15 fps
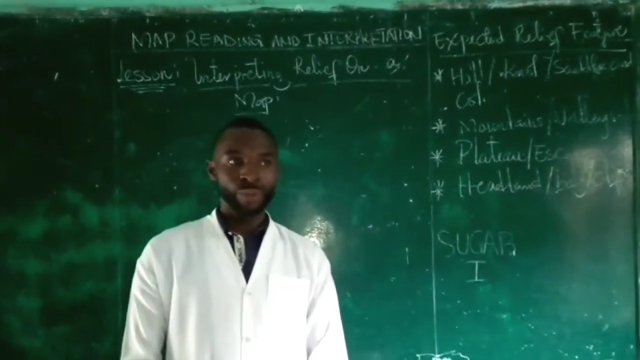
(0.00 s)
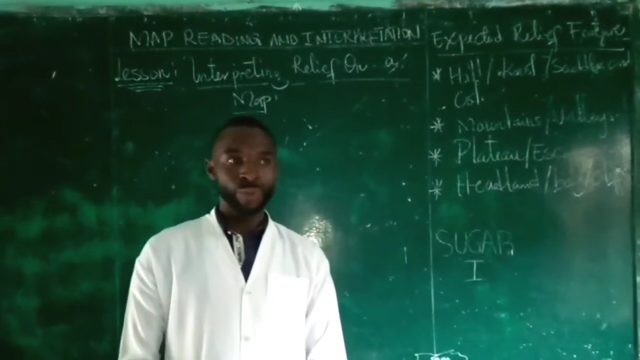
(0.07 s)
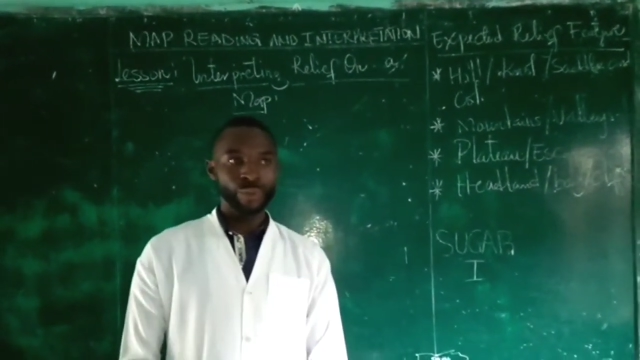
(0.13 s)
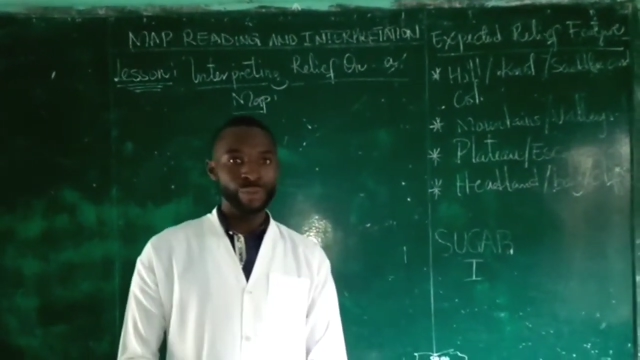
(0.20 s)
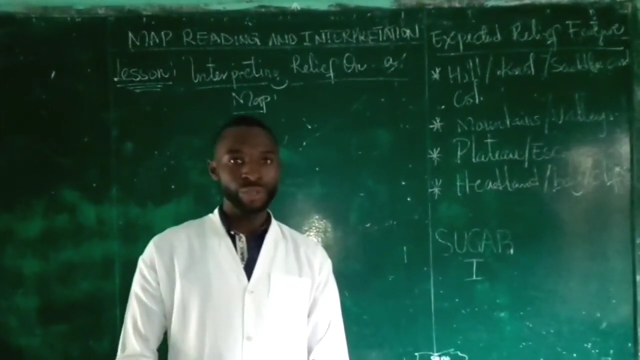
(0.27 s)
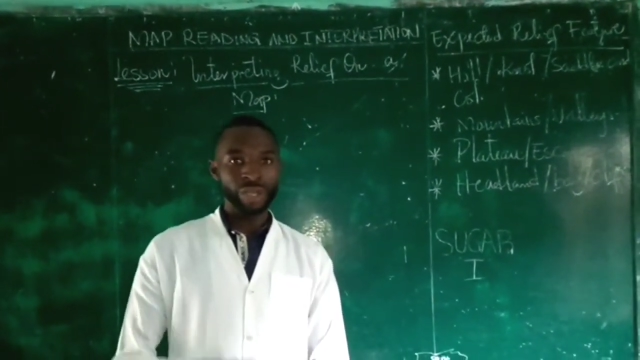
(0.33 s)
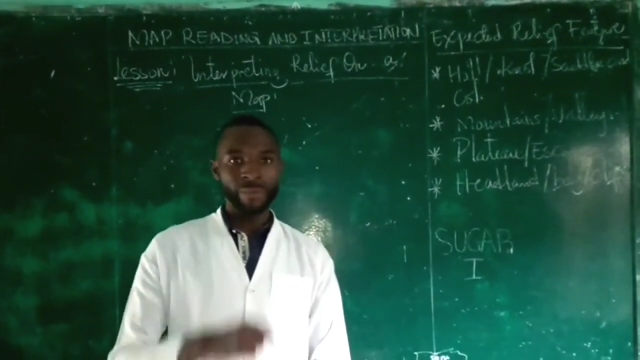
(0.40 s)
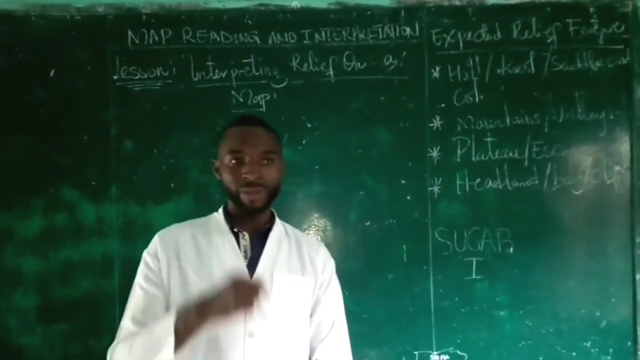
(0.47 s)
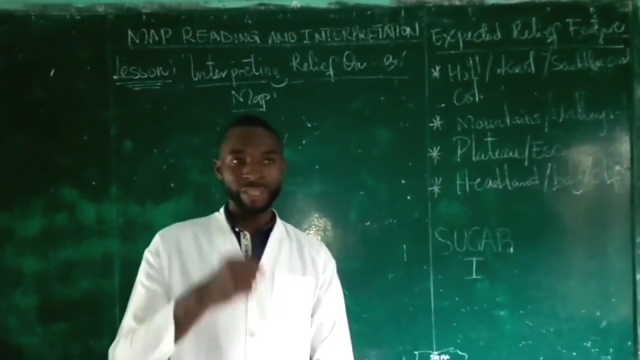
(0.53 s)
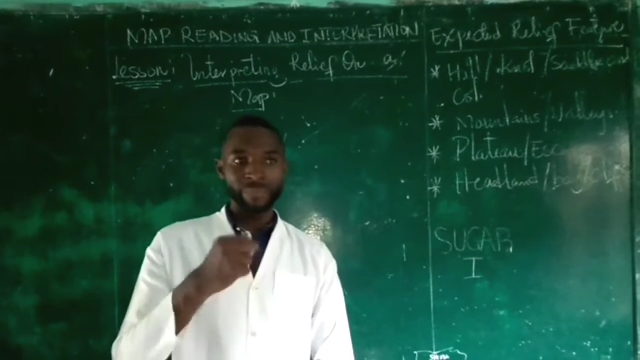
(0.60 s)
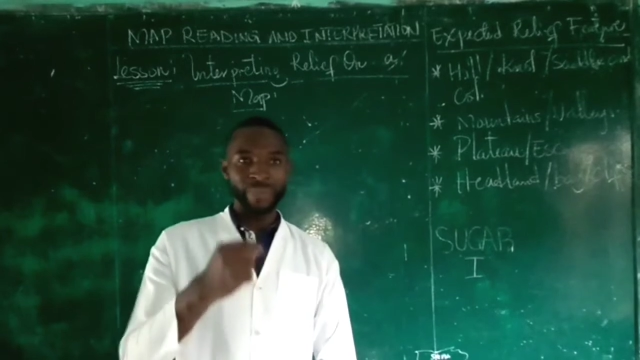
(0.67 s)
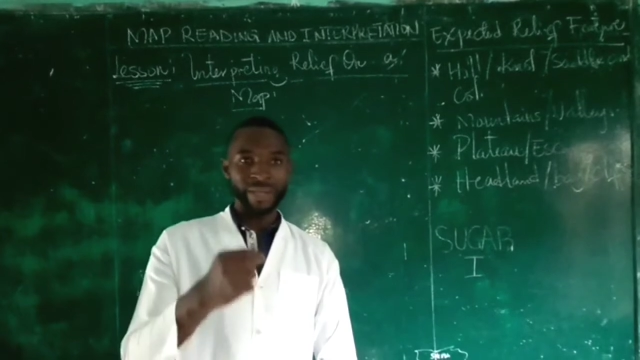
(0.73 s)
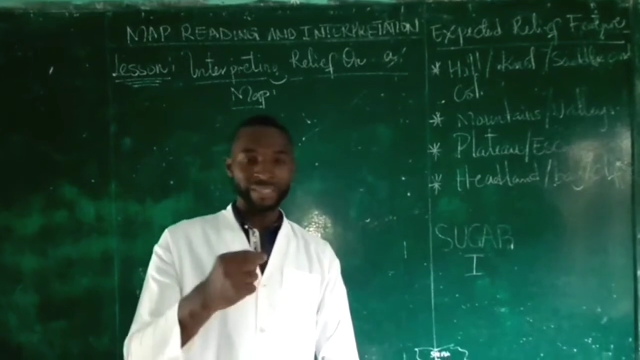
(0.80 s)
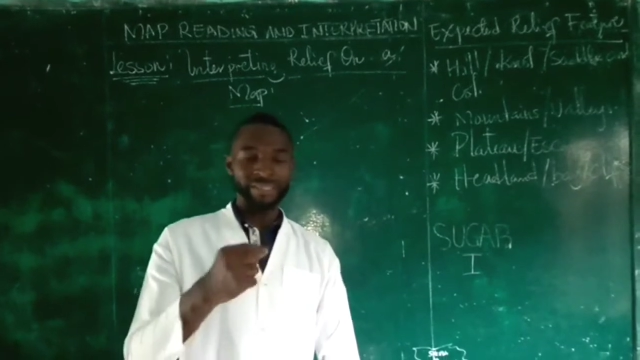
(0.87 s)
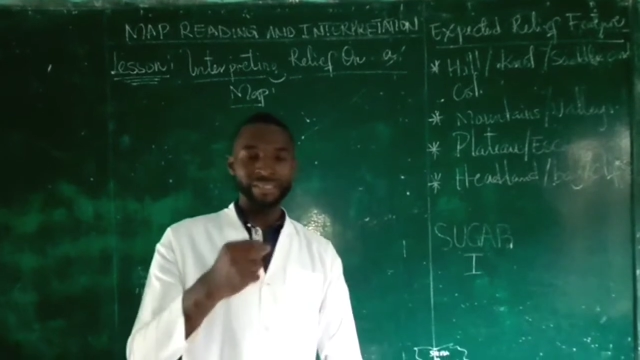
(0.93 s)
When we talk about
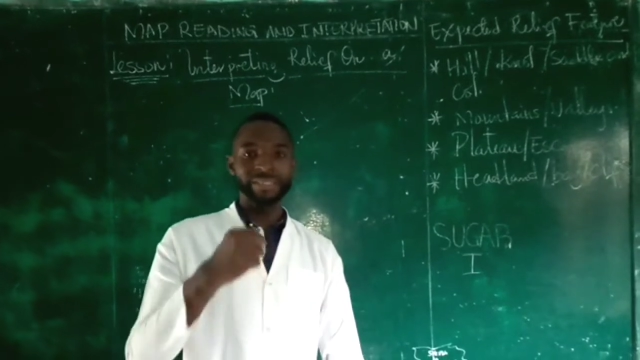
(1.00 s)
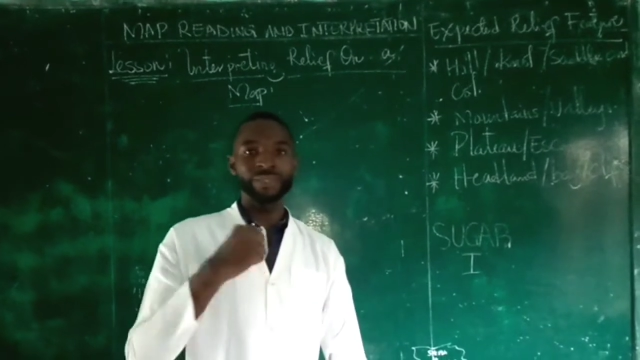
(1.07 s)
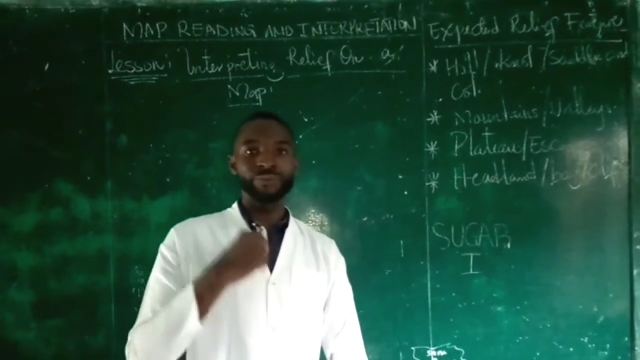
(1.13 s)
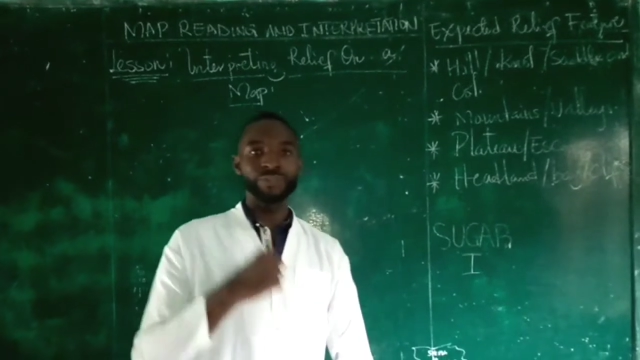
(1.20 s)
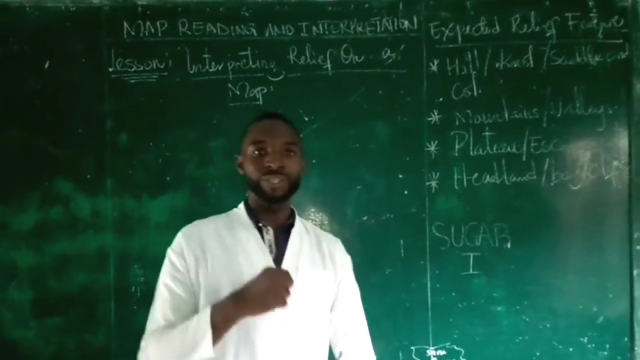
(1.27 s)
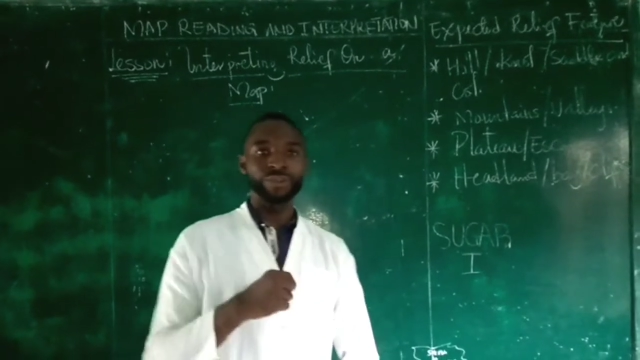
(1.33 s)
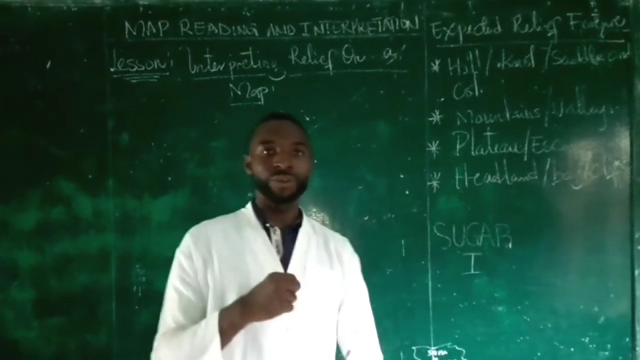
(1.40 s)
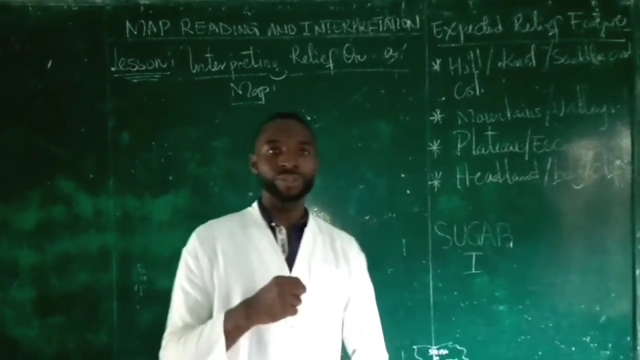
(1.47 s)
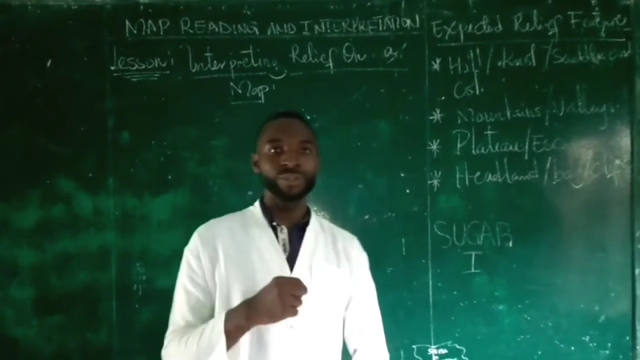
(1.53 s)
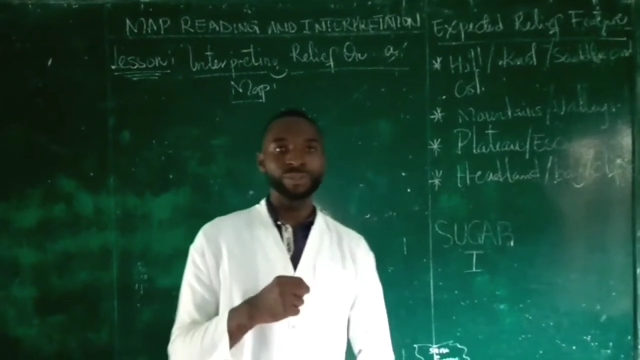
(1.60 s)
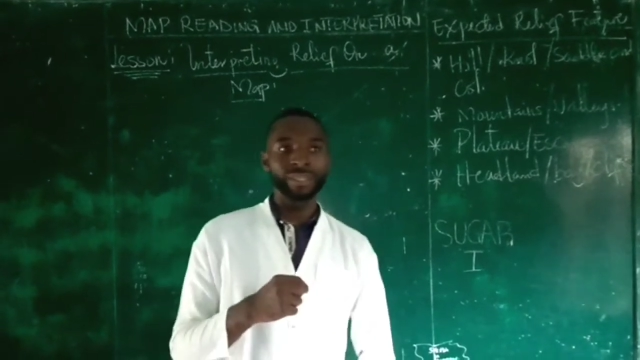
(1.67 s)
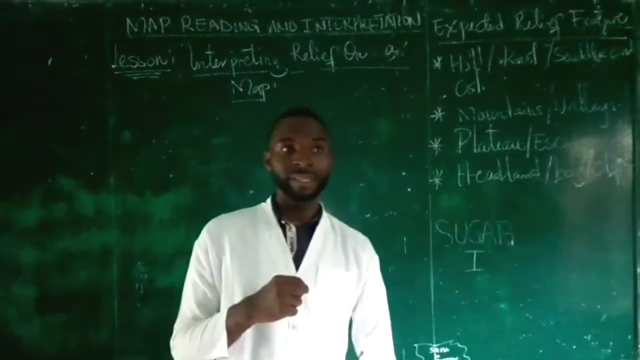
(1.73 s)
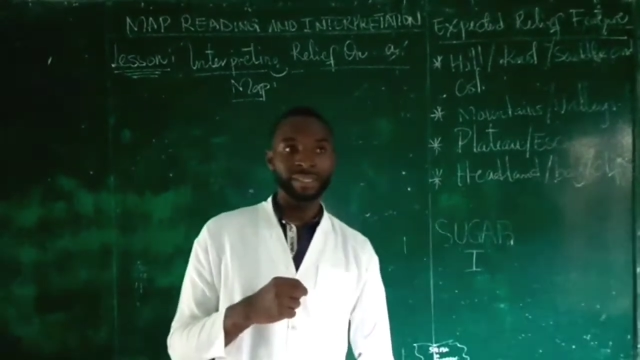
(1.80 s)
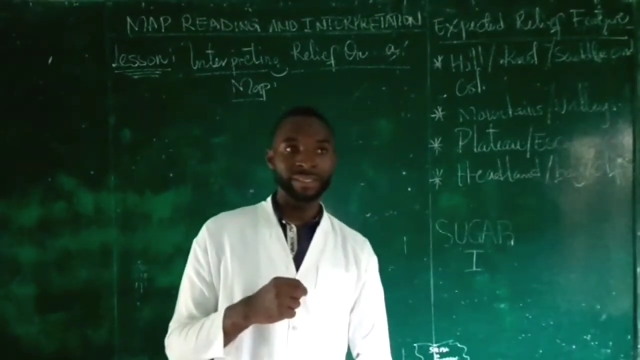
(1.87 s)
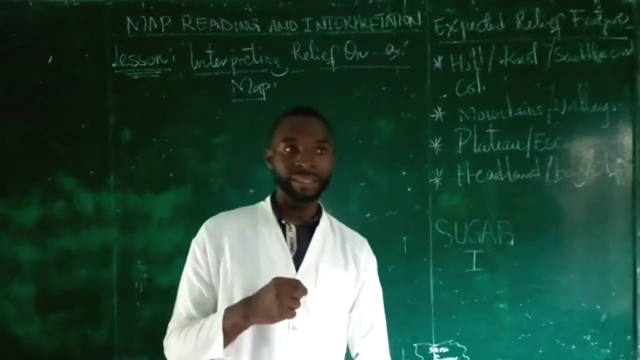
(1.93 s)
the patterns in which the contour
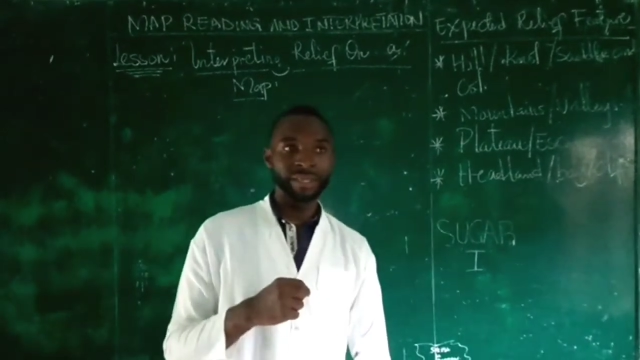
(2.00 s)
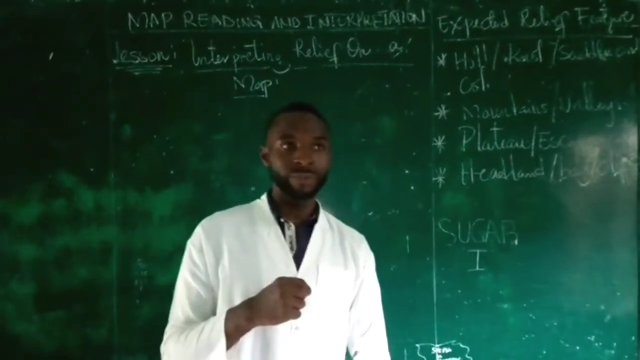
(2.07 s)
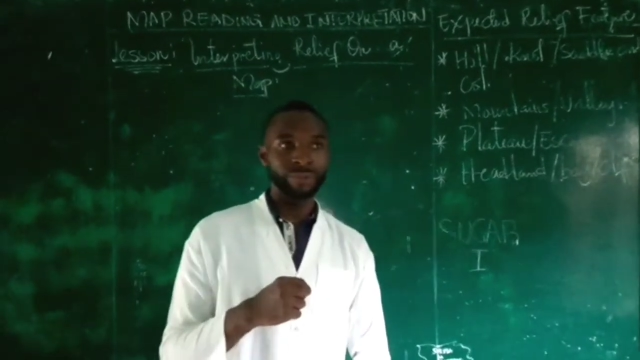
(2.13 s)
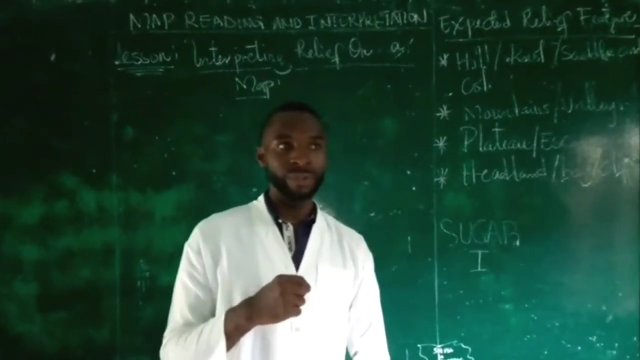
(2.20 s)
takes here,